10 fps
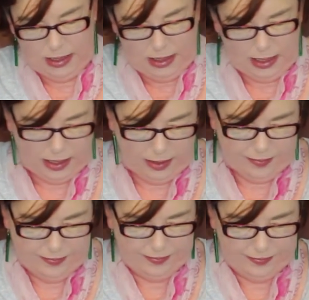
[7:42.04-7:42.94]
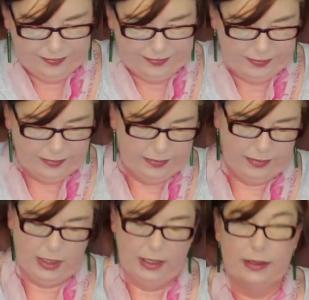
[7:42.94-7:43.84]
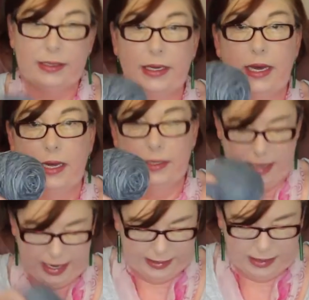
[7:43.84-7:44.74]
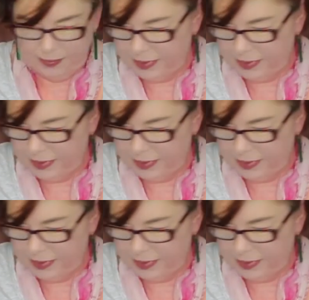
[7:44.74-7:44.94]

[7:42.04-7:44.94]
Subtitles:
That's the yarn caked up.